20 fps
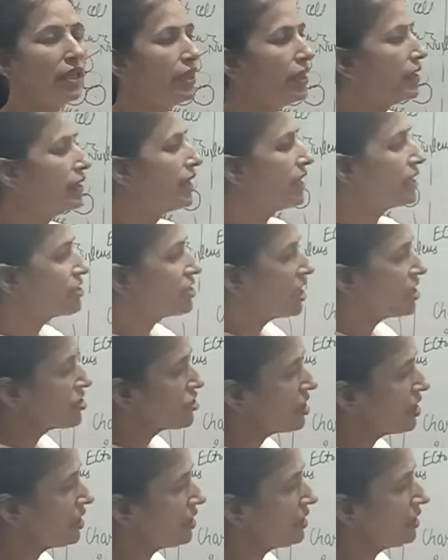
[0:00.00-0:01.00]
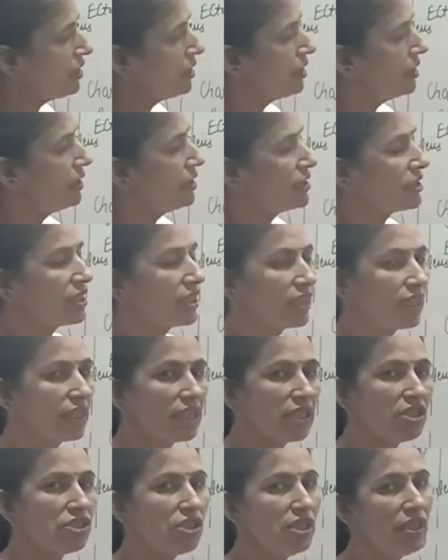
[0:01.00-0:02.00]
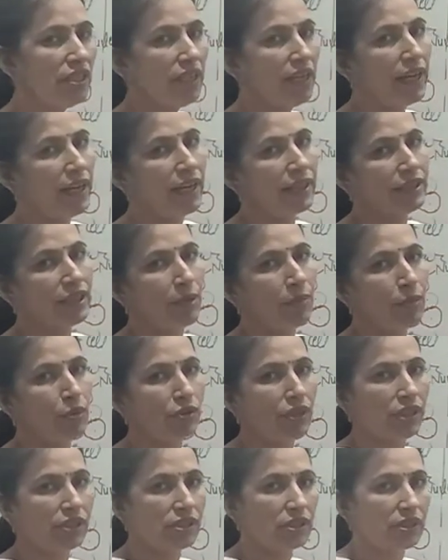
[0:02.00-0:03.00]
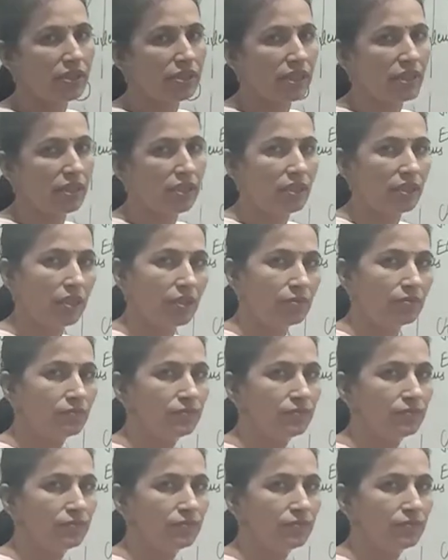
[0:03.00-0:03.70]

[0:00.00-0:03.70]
digestion, secretion and the protection, etc.